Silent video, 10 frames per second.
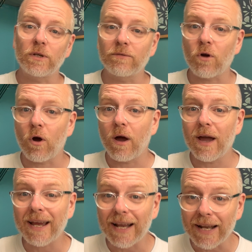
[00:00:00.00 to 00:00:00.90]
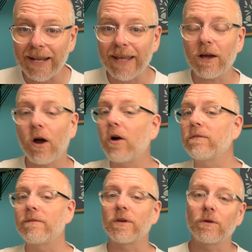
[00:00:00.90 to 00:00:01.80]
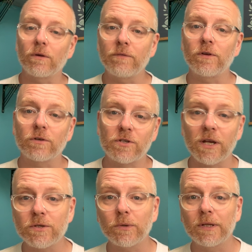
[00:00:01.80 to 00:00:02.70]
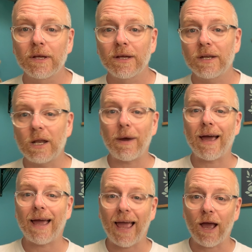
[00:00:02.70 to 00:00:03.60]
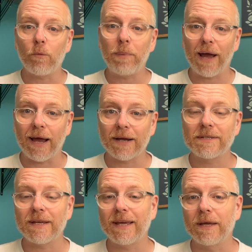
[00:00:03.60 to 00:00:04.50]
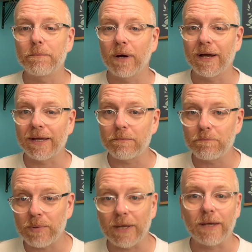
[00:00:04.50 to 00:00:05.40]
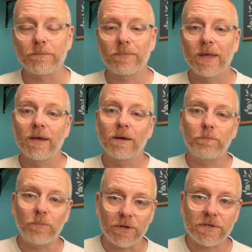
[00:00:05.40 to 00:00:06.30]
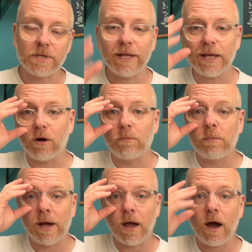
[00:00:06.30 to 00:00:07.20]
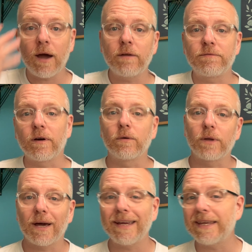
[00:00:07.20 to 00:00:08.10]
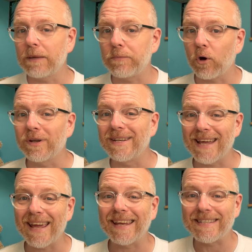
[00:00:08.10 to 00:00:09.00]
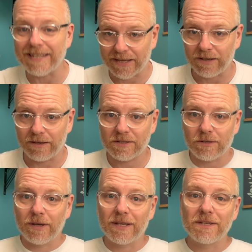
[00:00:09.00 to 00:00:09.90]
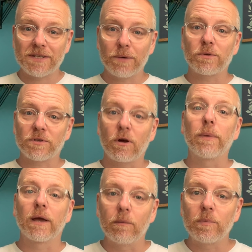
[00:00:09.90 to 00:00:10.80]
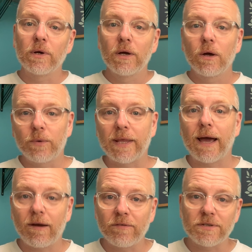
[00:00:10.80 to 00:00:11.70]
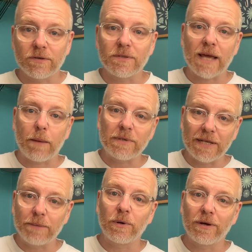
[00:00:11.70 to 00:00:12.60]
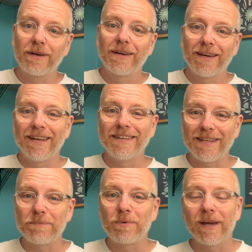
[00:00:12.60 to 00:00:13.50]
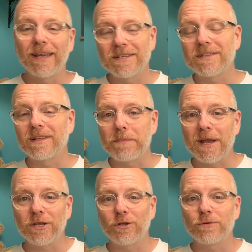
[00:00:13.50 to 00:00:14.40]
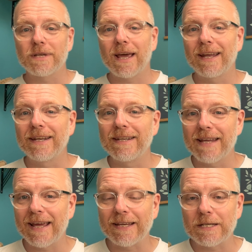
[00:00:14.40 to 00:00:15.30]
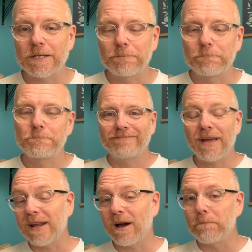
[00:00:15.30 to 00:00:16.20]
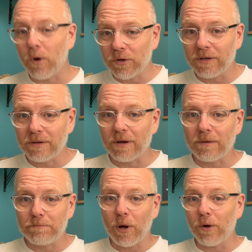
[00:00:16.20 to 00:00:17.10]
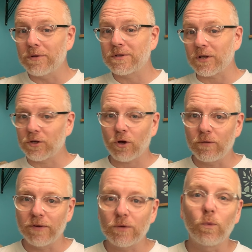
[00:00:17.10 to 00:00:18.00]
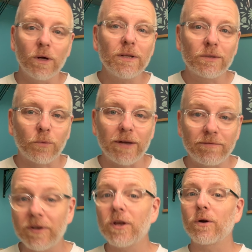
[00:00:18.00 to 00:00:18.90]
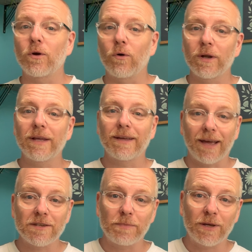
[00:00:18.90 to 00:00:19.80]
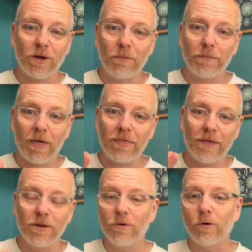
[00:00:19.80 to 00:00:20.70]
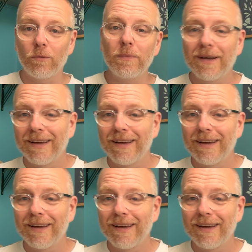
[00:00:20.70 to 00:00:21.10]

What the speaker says: you've got a clear overview of your schedule, no matter how packed it might be. Personally, on my iPhone, I keep it on day ticker so I can see what's coming up without having to tap deeper and deeper into the menus and days. In our modern post-COVID world where video calling has become the norm,